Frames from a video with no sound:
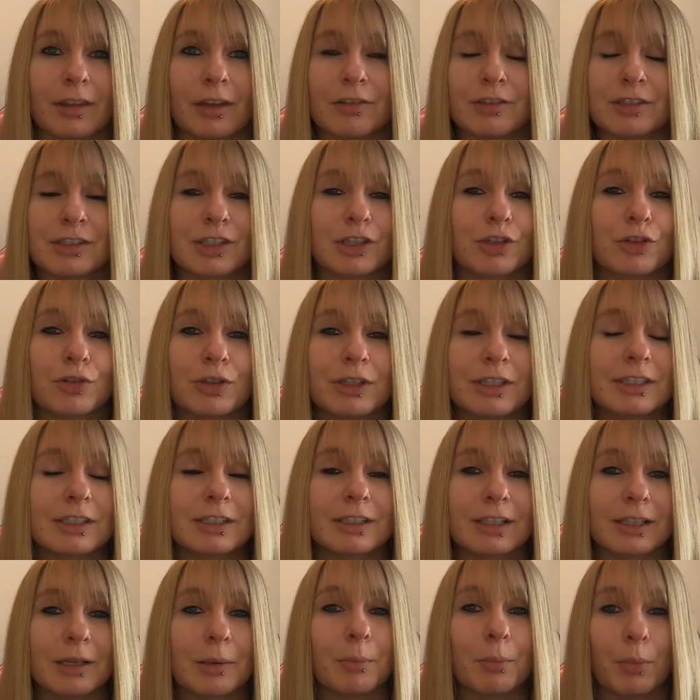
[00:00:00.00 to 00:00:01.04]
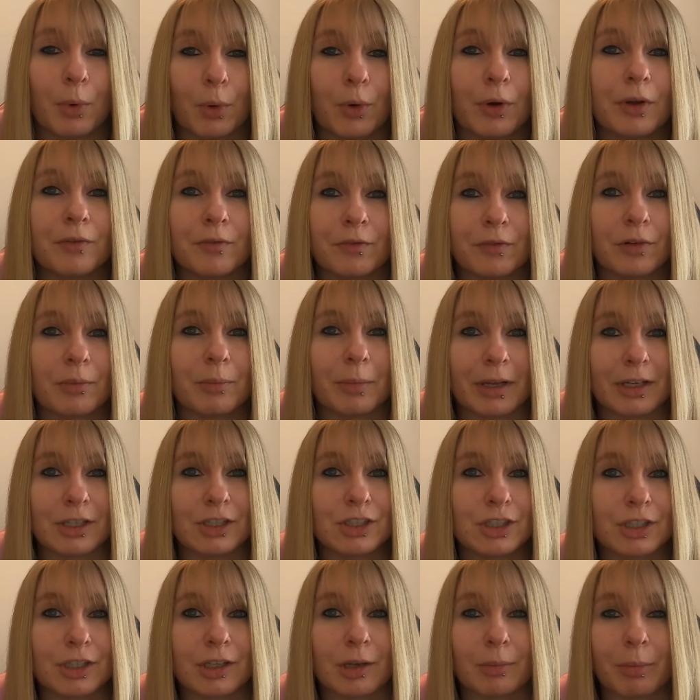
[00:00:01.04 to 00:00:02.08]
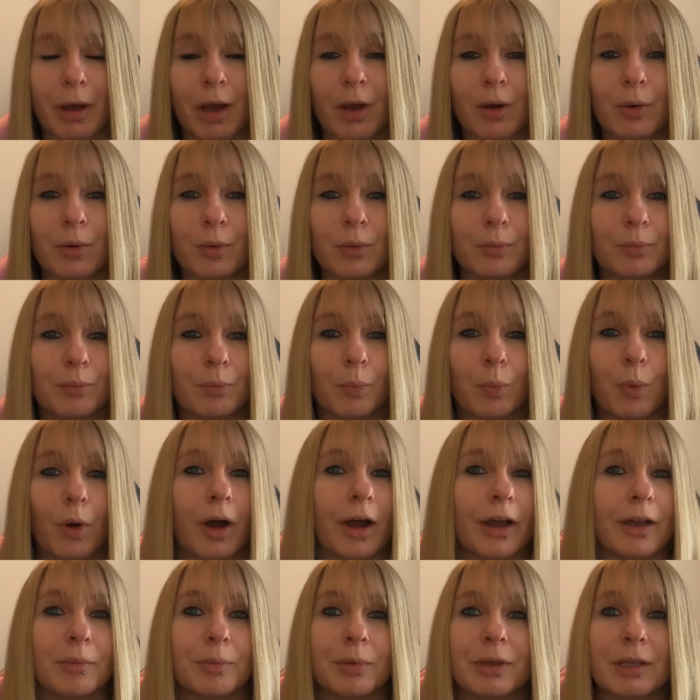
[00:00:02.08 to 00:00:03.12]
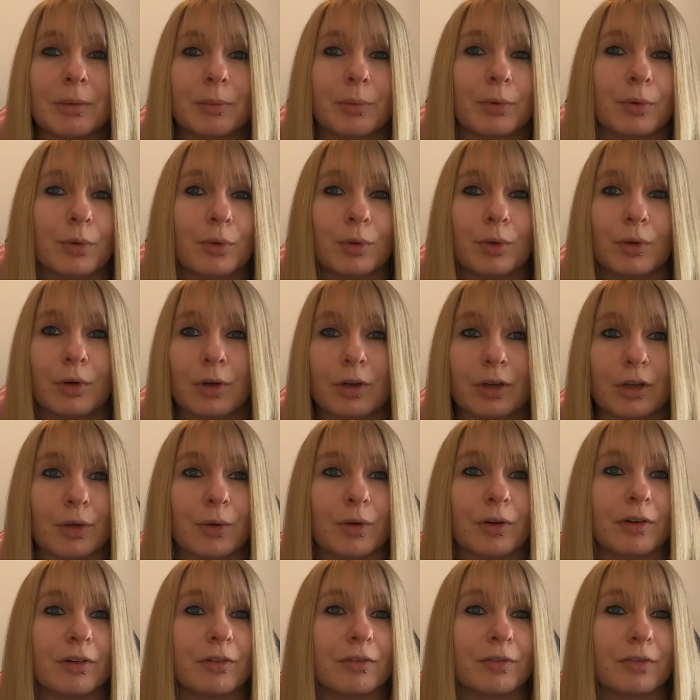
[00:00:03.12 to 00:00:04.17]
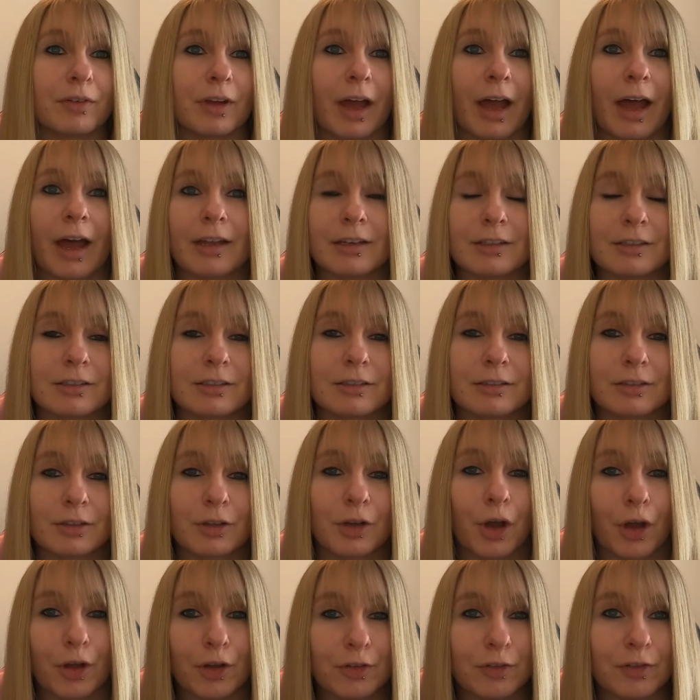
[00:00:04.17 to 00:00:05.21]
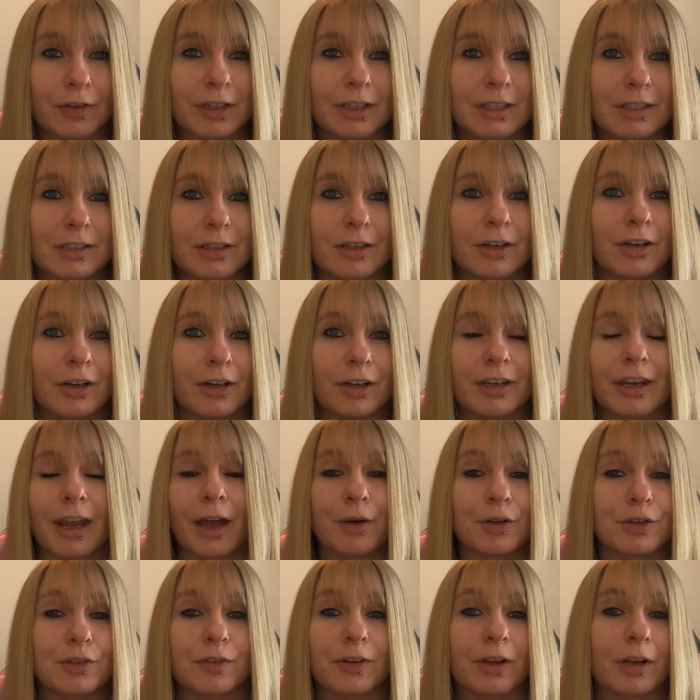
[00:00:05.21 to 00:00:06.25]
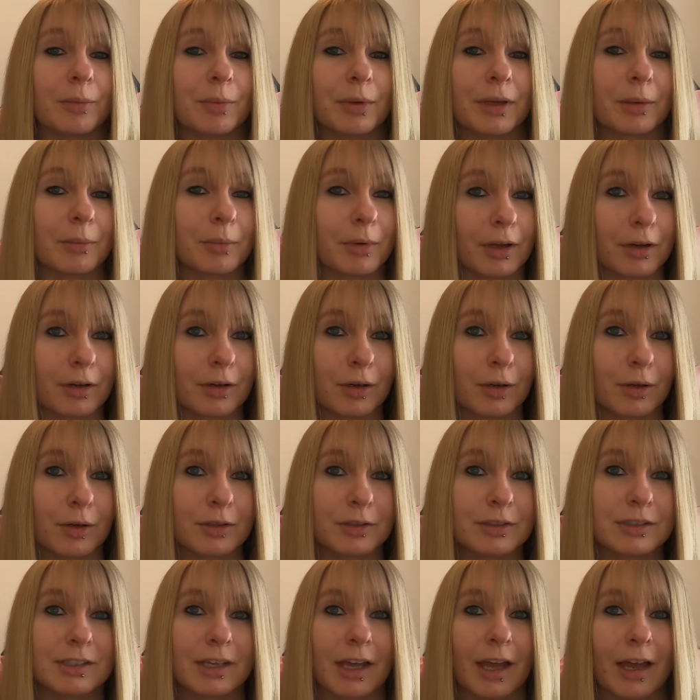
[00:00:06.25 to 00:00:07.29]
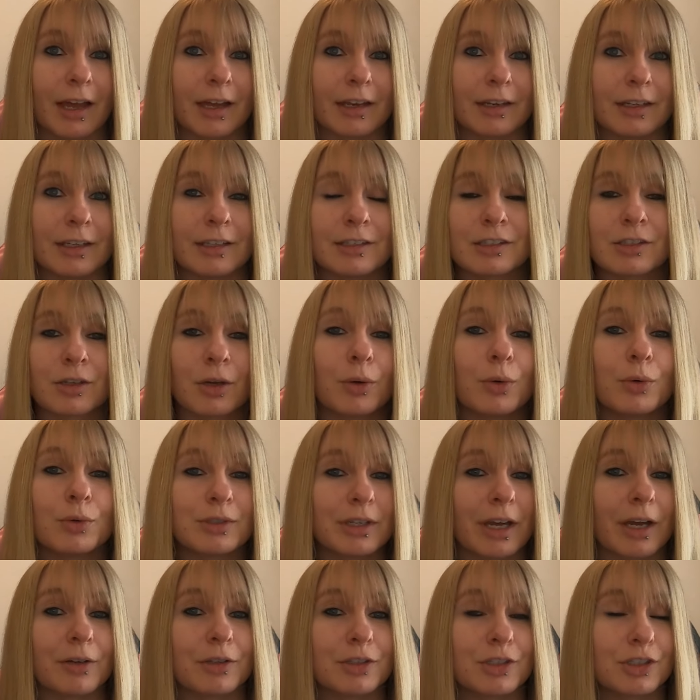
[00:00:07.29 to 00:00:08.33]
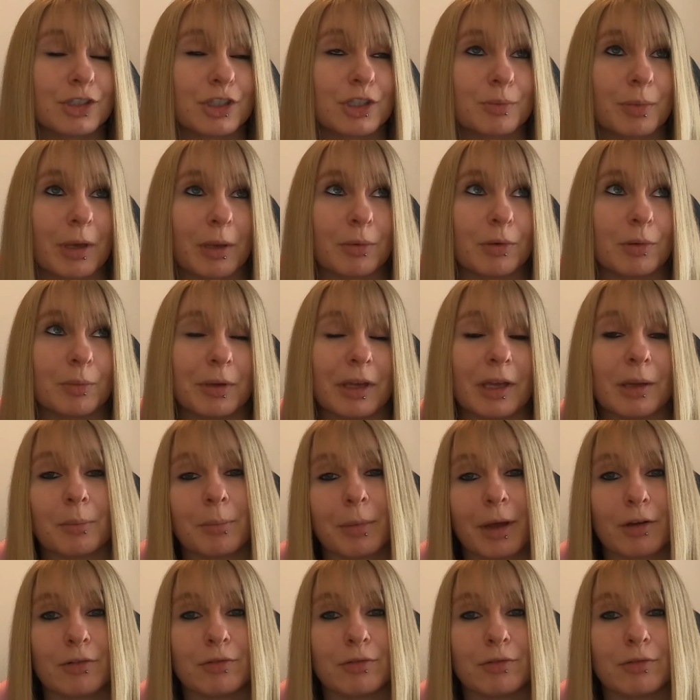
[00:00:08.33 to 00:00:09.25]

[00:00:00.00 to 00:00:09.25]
there is increasingly more information about why people who have had COVID are now developing blood clots. And it's not all down to just people being